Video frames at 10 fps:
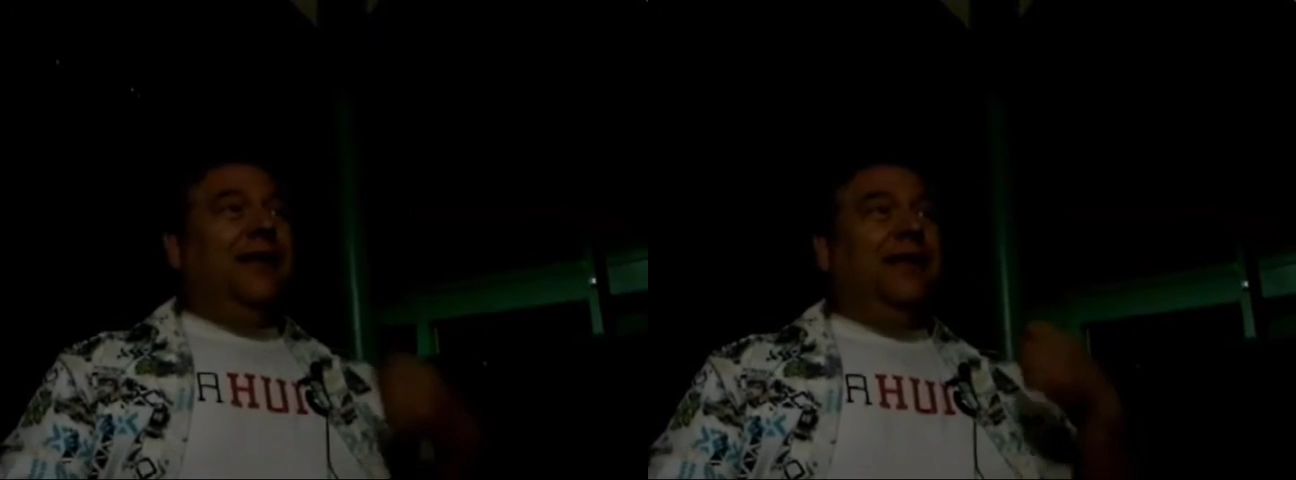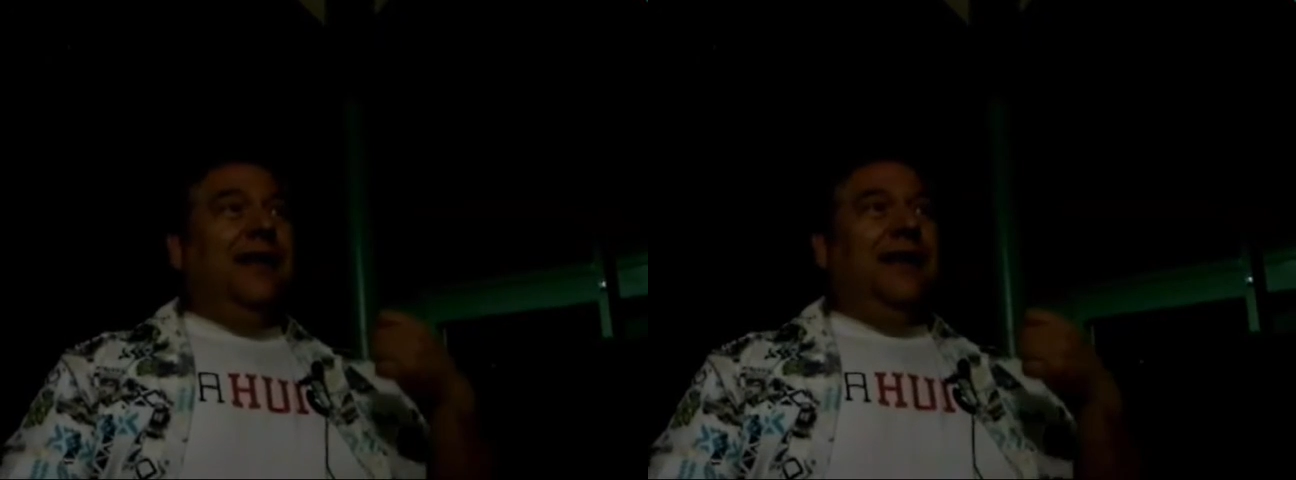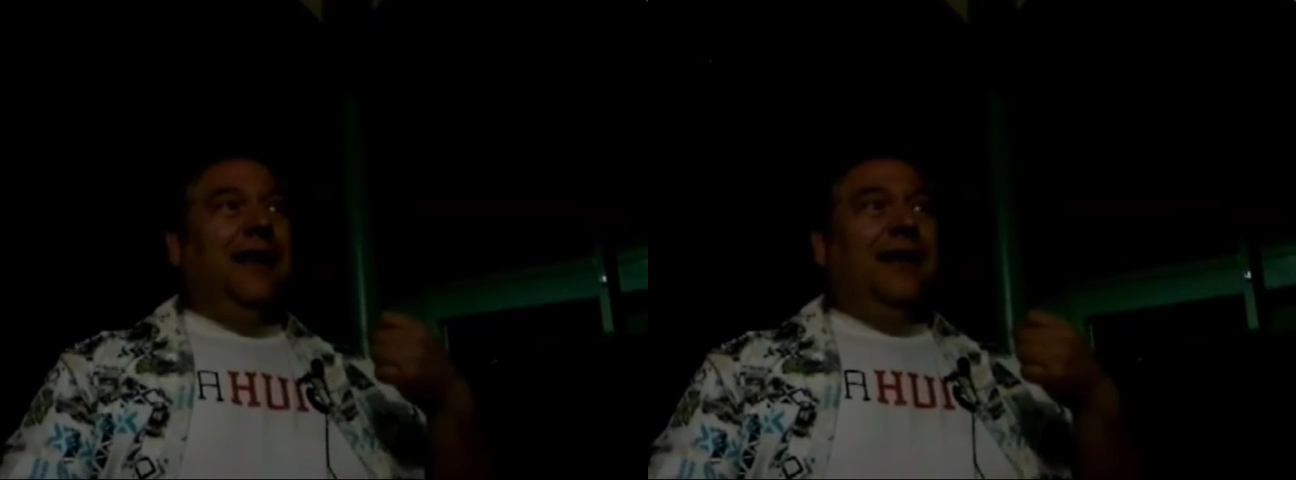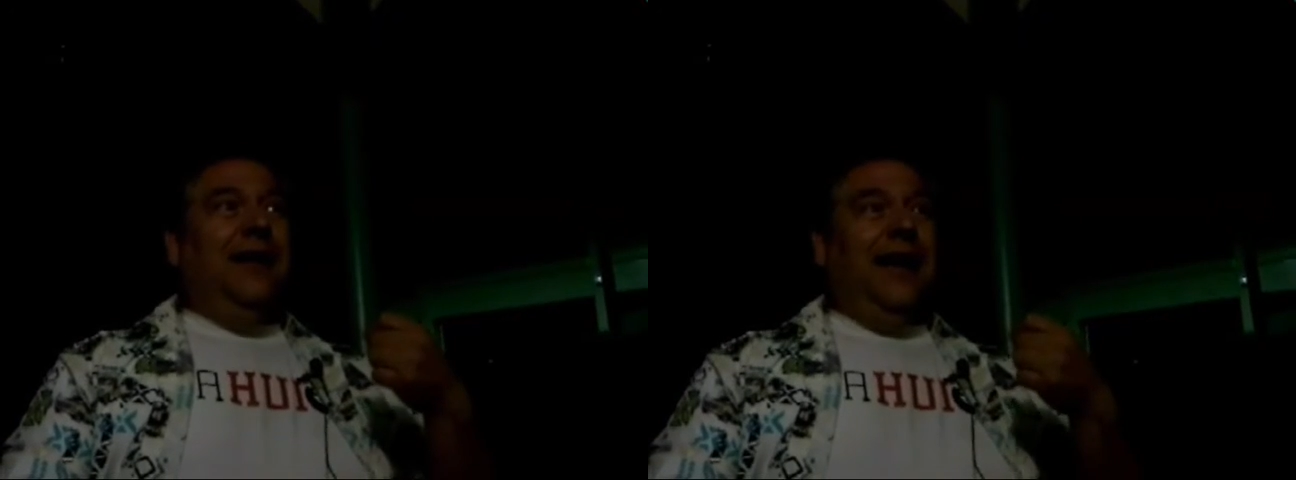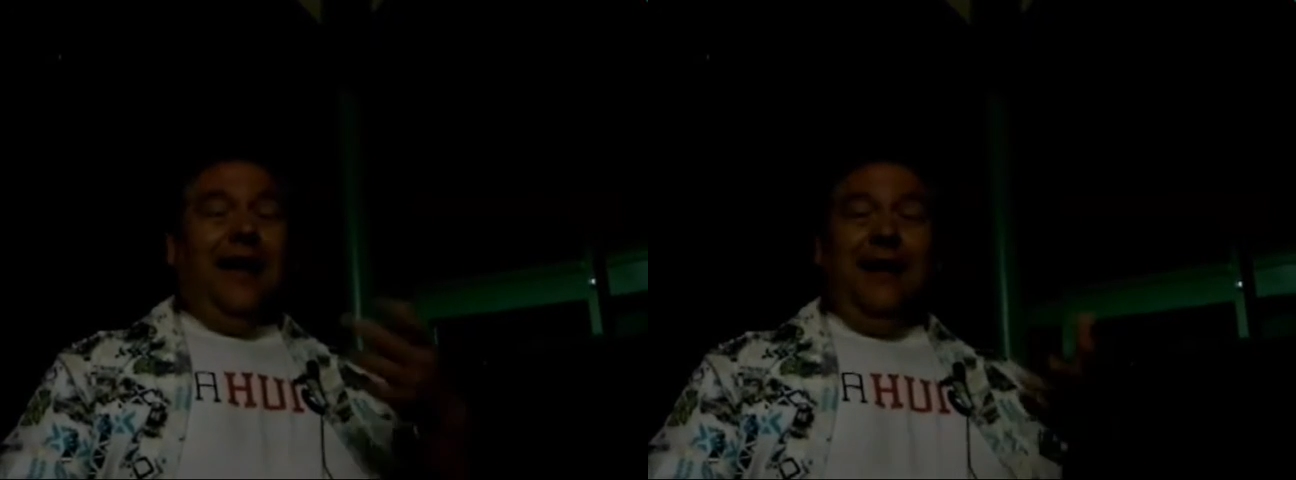
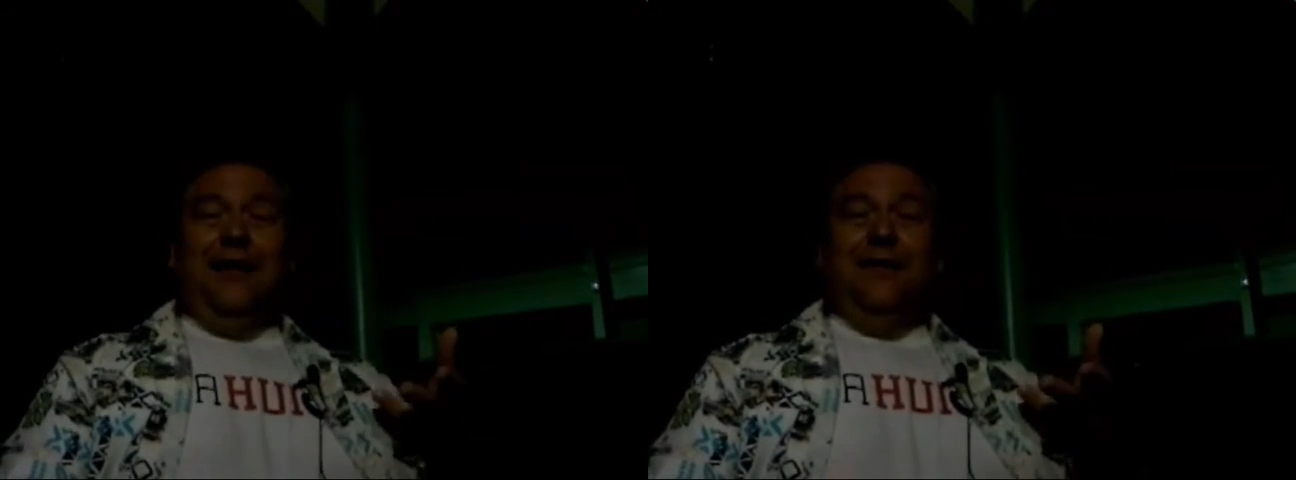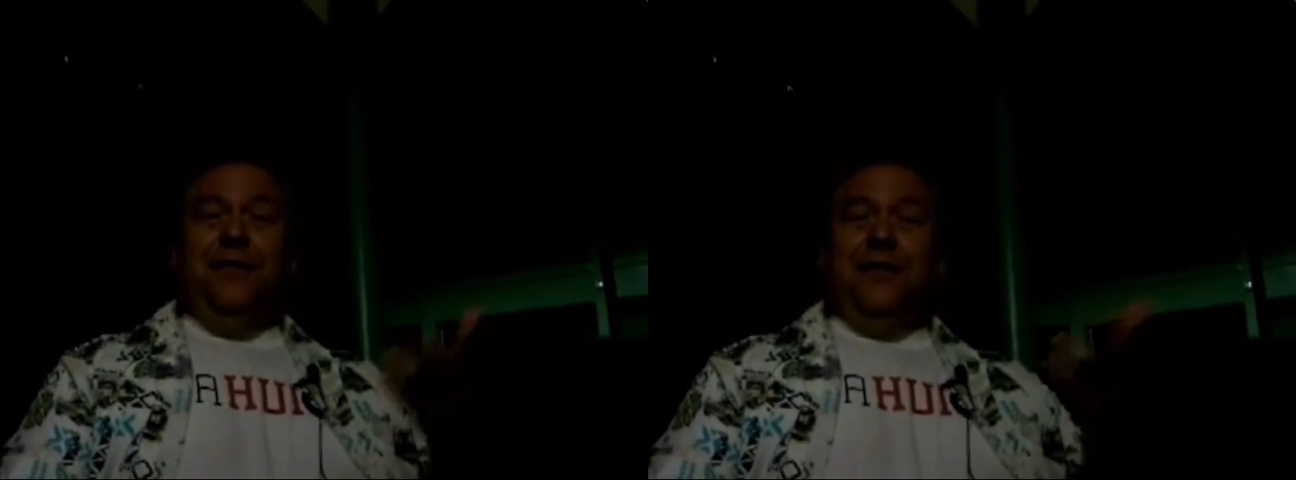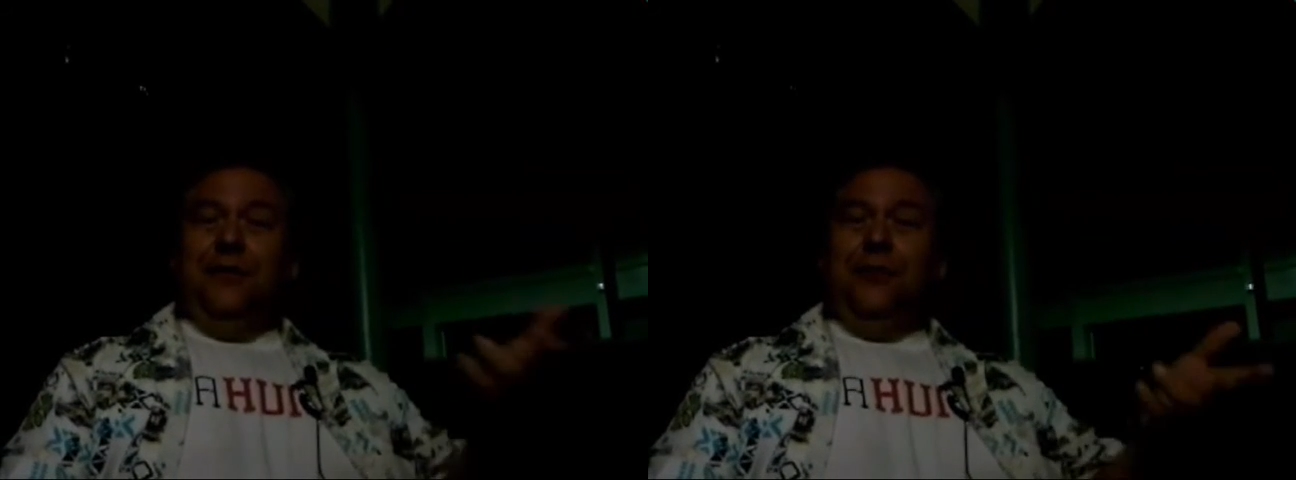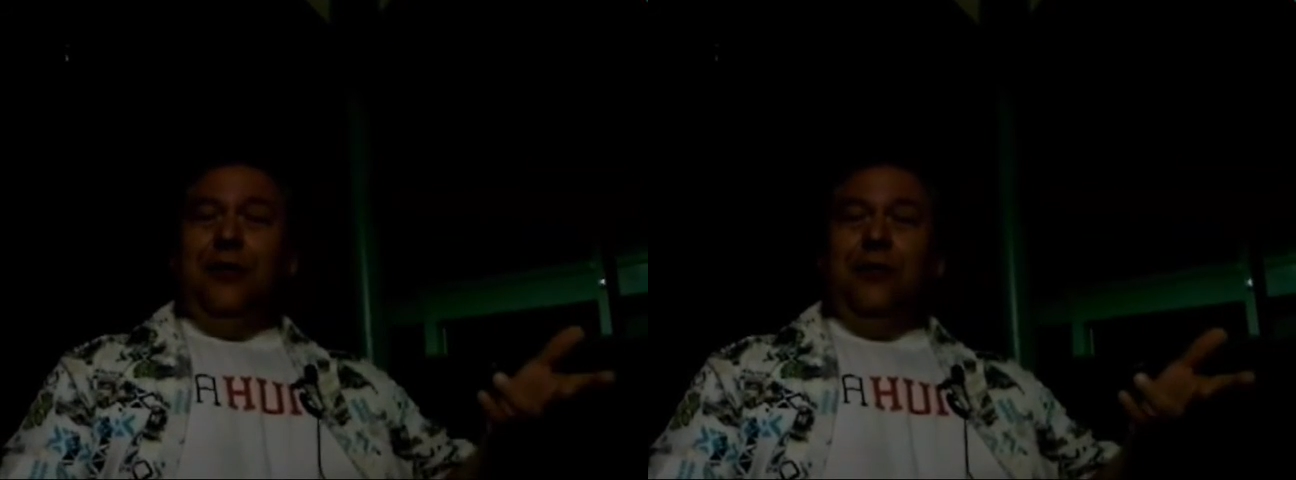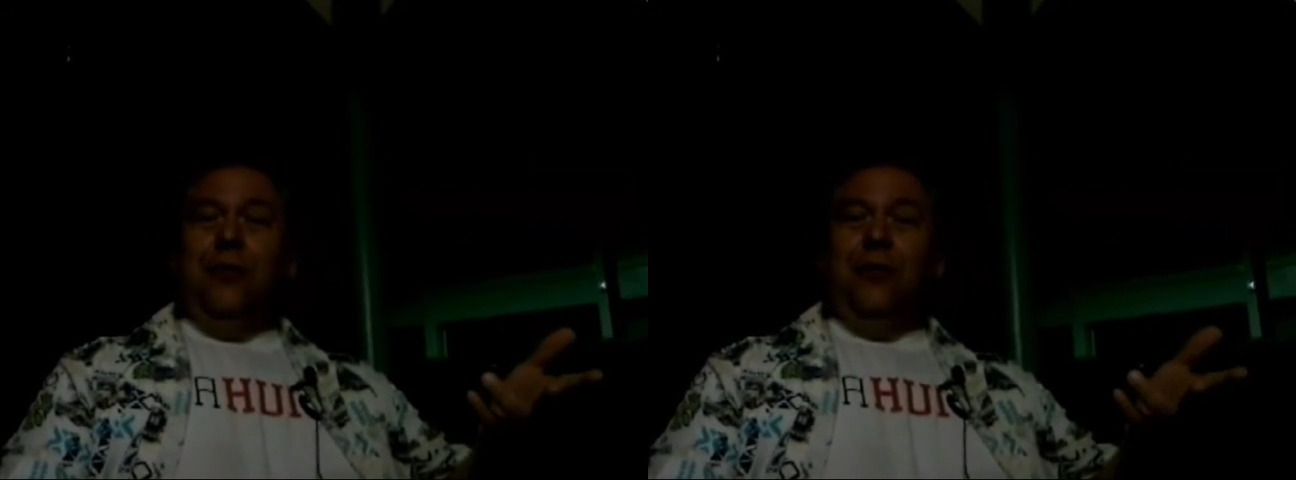the head of this
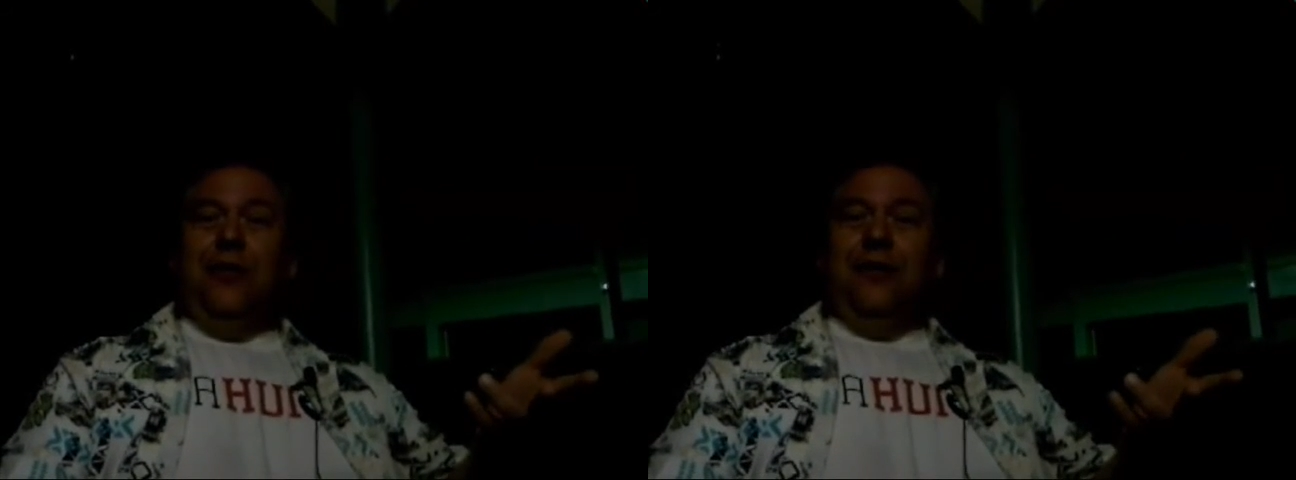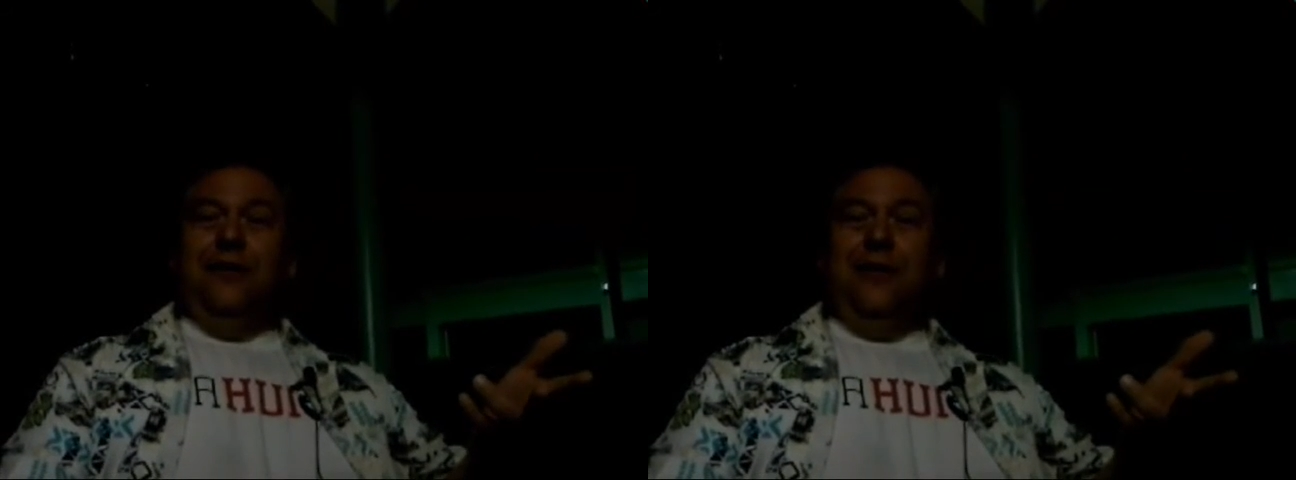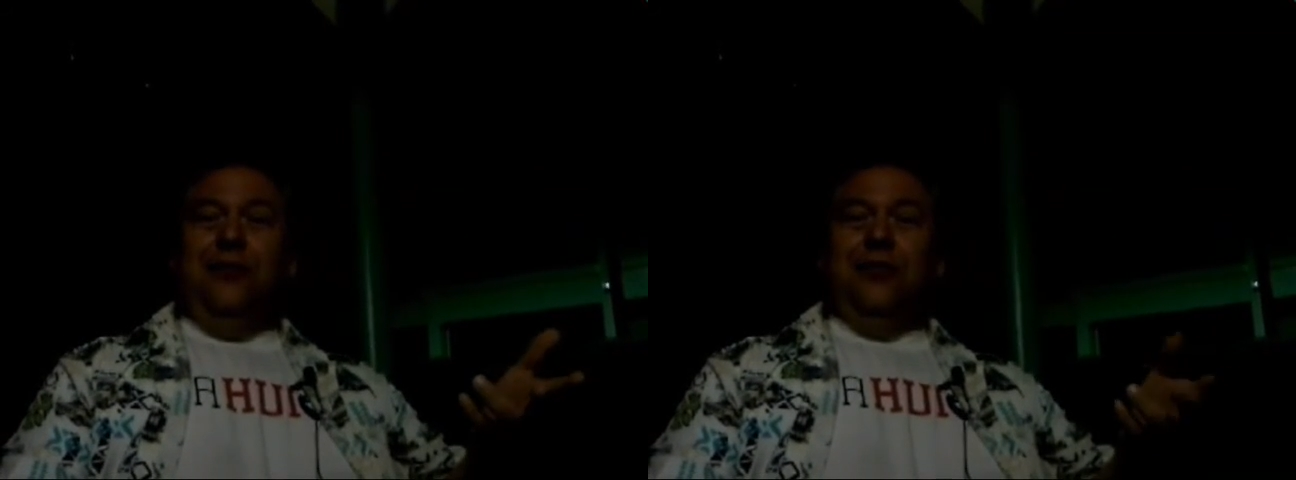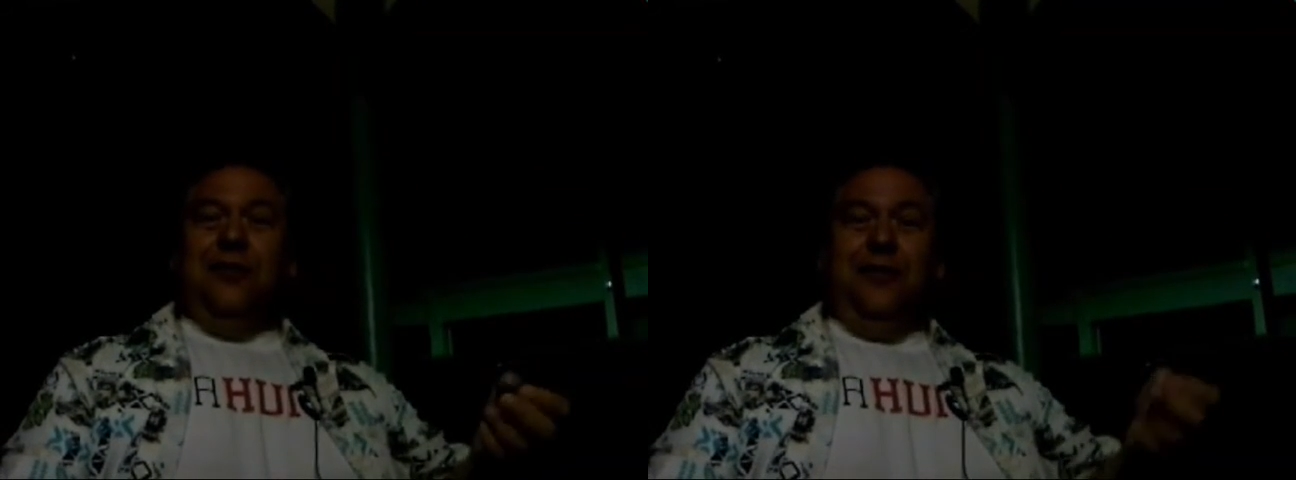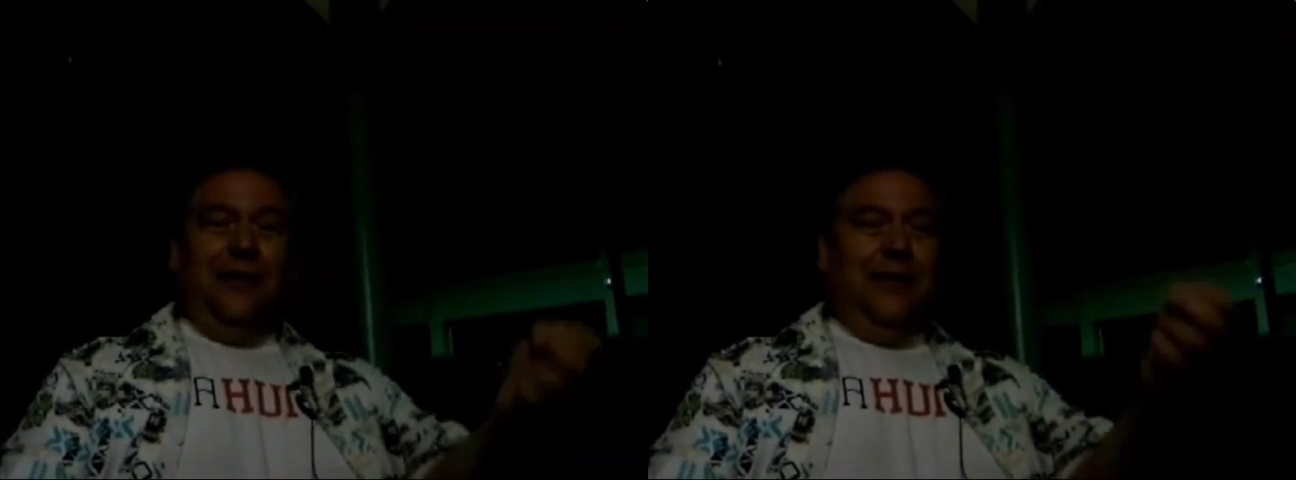secret
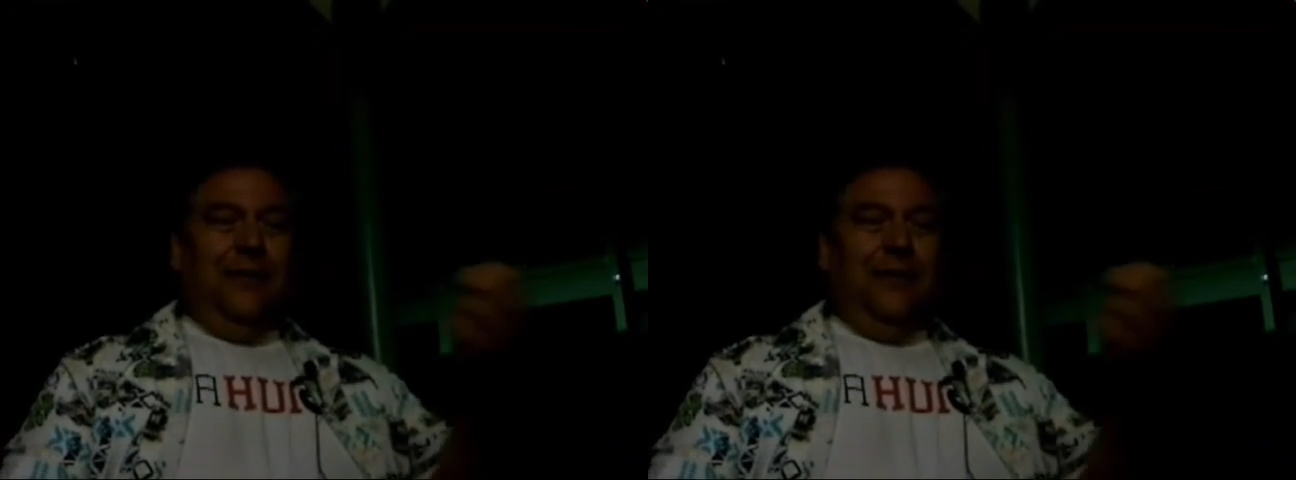organization,